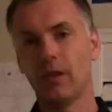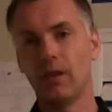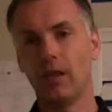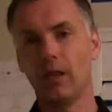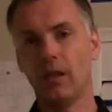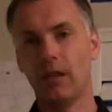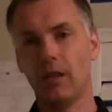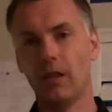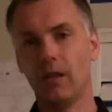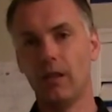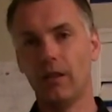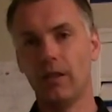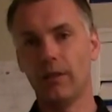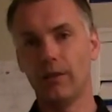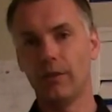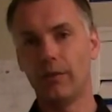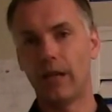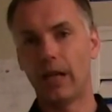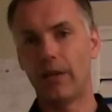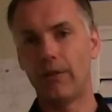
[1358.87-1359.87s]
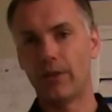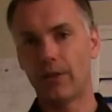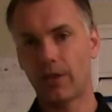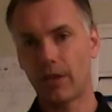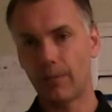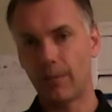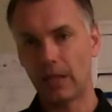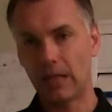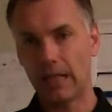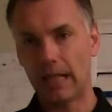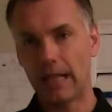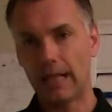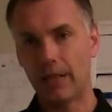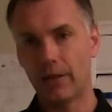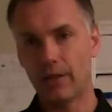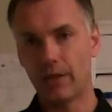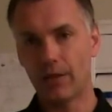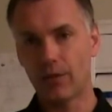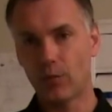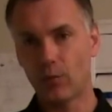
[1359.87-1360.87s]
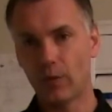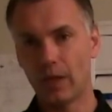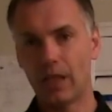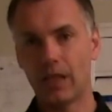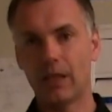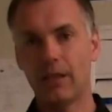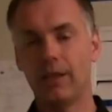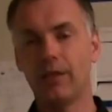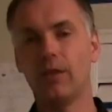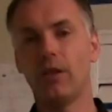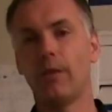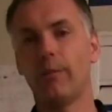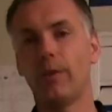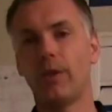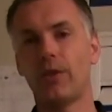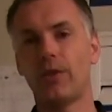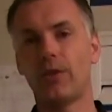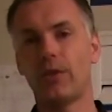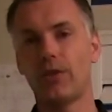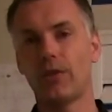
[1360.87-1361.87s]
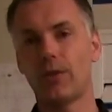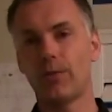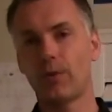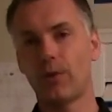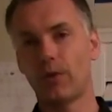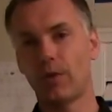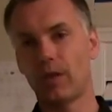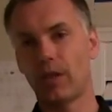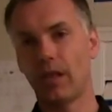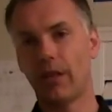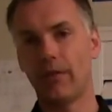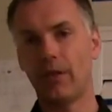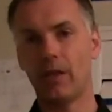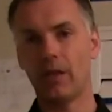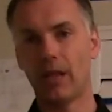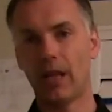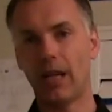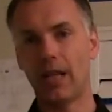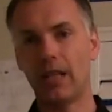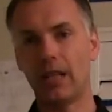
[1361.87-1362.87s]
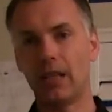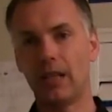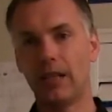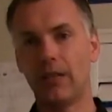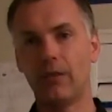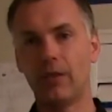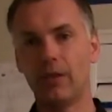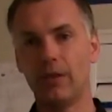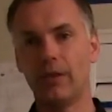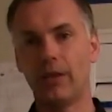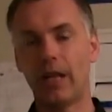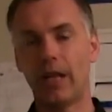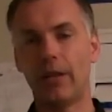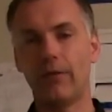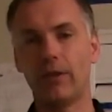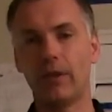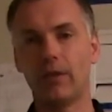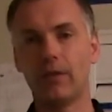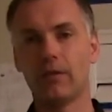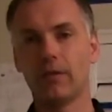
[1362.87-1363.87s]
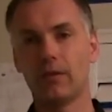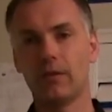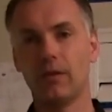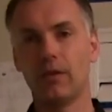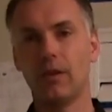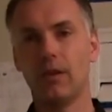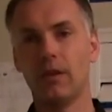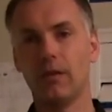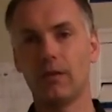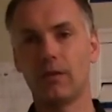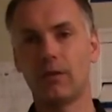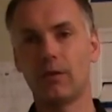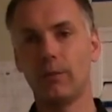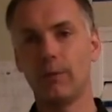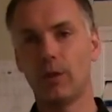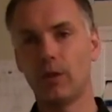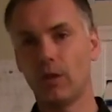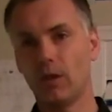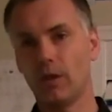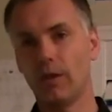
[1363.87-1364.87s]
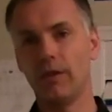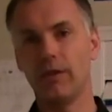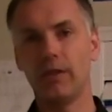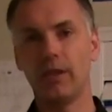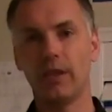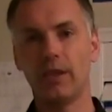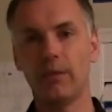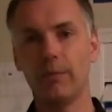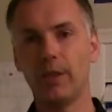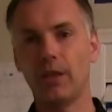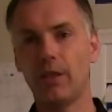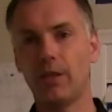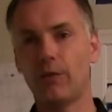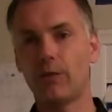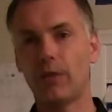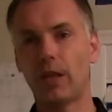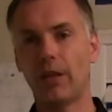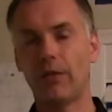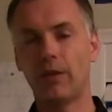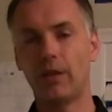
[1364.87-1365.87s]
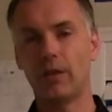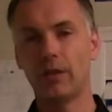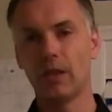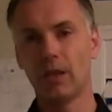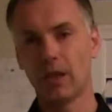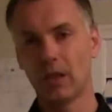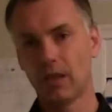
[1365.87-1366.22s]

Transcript: And drivers can be layered as well in the operating system, so you can have a higher level driver, could be called an intermediate driver,